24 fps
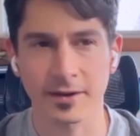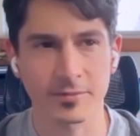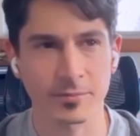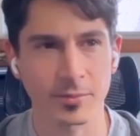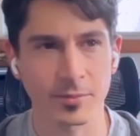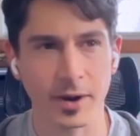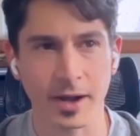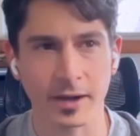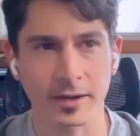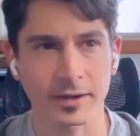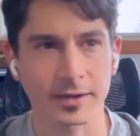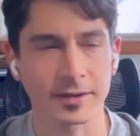
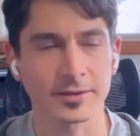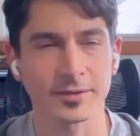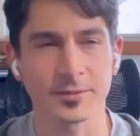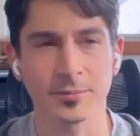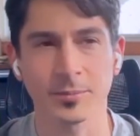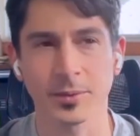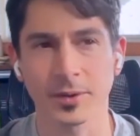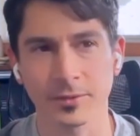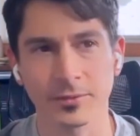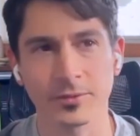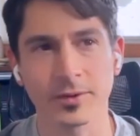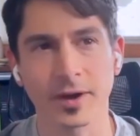practice,
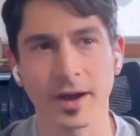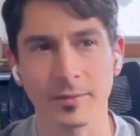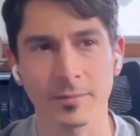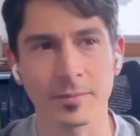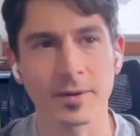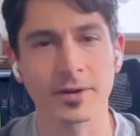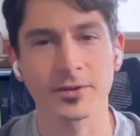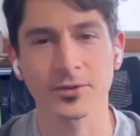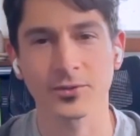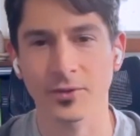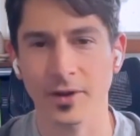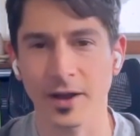but I'd
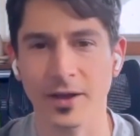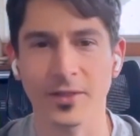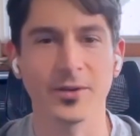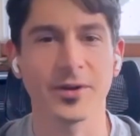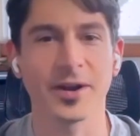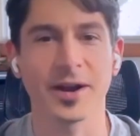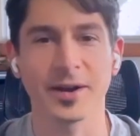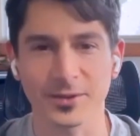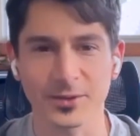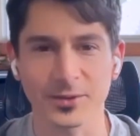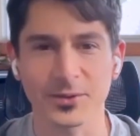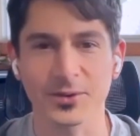much rather
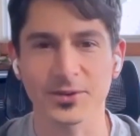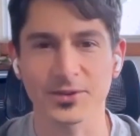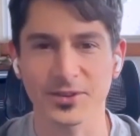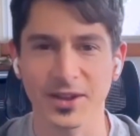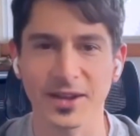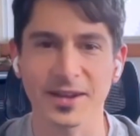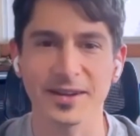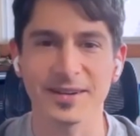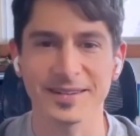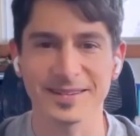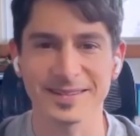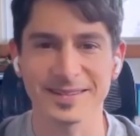outsource that.